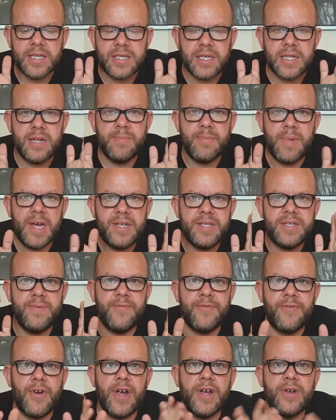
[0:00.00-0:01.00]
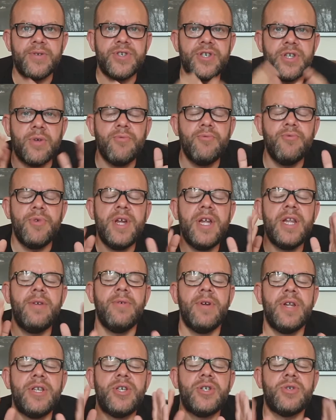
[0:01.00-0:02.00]
an amazing fragrance, and I really,
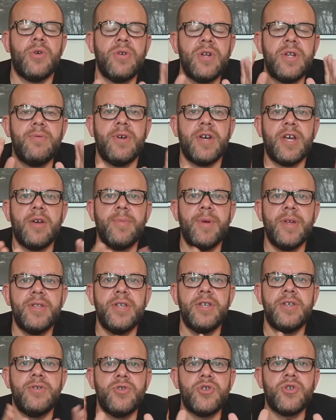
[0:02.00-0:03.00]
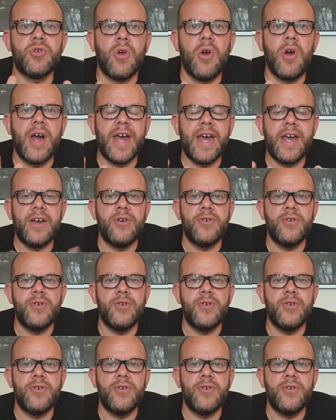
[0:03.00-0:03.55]
really strongly recommend that you try it,